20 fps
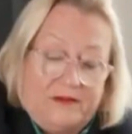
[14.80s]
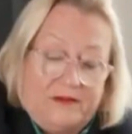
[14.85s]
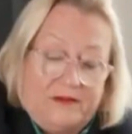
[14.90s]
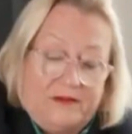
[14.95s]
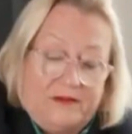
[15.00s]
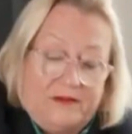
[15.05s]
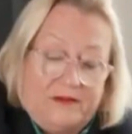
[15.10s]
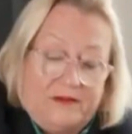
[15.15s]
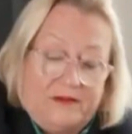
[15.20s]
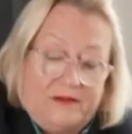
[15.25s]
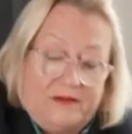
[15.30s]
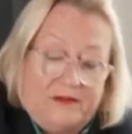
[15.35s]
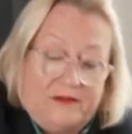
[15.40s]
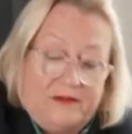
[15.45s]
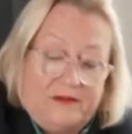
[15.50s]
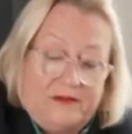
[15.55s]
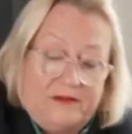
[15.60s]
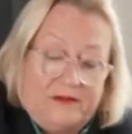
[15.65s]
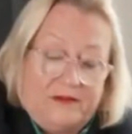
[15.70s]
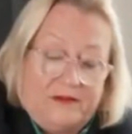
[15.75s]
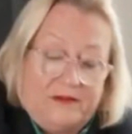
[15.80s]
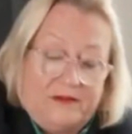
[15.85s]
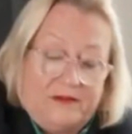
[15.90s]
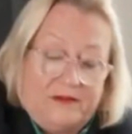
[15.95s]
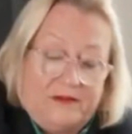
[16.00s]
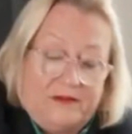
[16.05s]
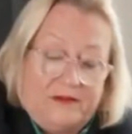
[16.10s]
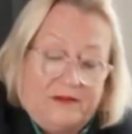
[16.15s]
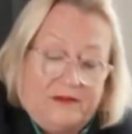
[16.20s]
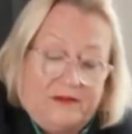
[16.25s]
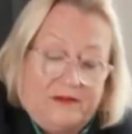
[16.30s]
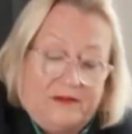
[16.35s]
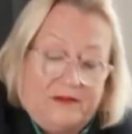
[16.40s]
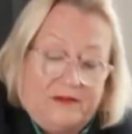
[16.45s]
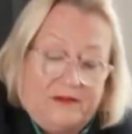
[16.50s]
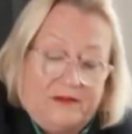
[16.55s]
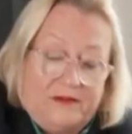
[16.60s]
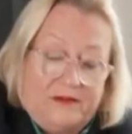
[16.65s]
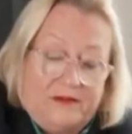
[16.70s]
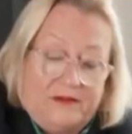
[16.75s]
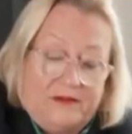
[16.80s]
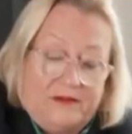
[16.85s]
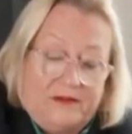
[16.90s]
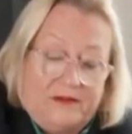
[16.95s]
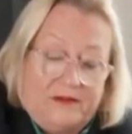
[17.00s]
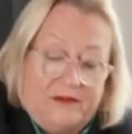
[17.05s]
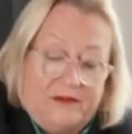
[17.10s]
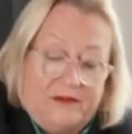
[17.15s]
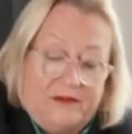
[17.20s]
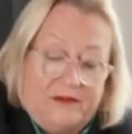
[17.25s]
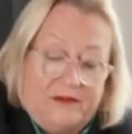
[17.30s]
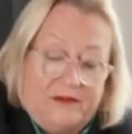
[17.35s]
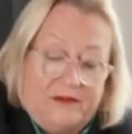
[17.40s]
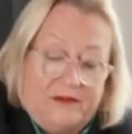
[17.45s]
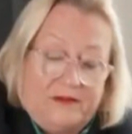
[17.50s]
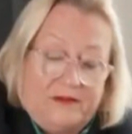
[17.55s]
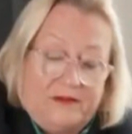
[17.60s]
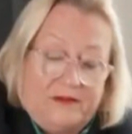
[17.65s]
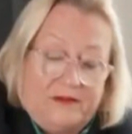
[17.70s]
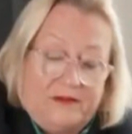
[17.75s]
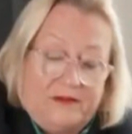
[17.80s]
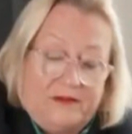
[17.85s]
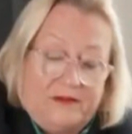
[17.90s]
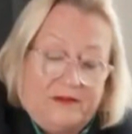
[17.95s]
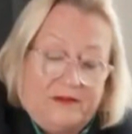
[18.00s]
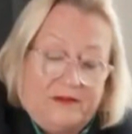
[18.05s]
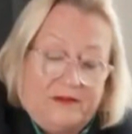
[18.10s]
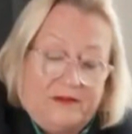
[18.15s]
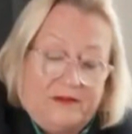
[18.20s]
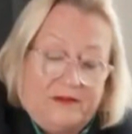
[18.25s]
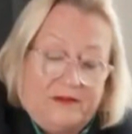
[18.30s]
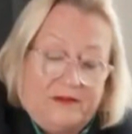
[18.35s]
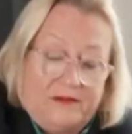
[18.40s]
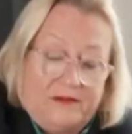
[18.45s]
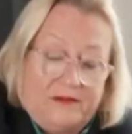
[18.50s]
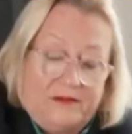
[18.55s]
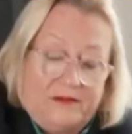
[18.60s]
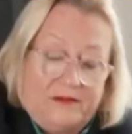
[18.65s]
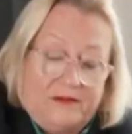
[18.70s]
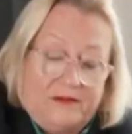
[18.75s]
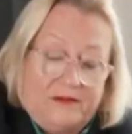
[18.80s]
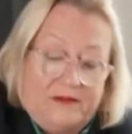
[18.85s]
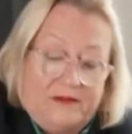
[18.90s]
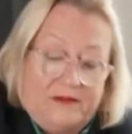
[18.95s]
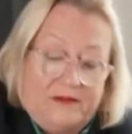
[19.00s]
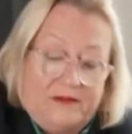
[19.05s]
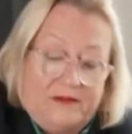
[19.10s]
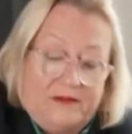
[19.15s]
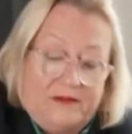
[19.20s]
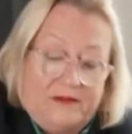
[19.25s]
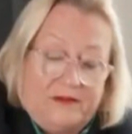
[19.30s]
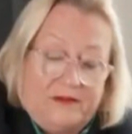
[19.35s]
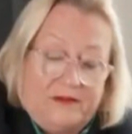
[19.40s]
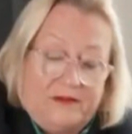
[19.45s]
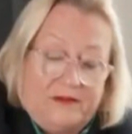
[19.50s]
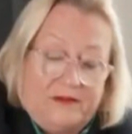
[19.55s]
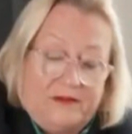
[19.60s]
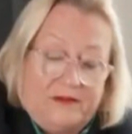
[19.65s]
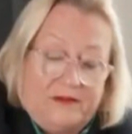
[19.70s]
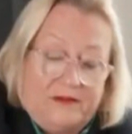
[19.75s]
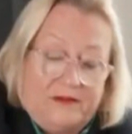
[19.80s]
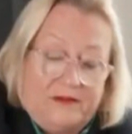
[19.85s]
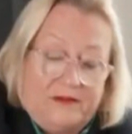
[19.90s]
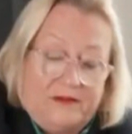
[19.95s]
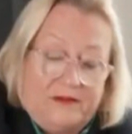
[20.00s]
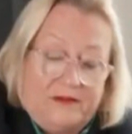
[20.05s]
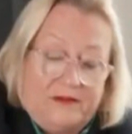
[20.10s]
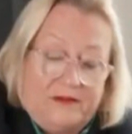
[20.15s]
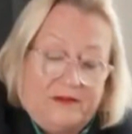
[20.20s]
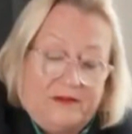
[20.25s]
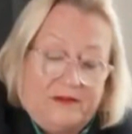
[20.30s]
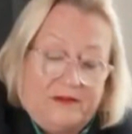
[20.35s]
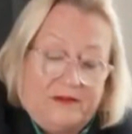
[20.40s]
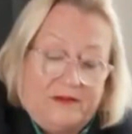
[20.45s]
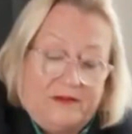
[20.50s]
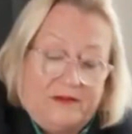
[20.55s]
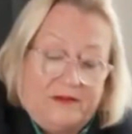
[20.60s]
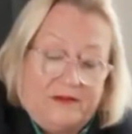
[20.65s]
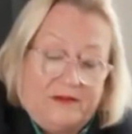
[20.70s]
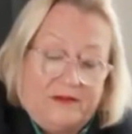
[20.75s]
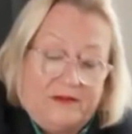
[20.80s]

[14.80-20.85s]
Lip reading: This is a still picture; no speech is visible.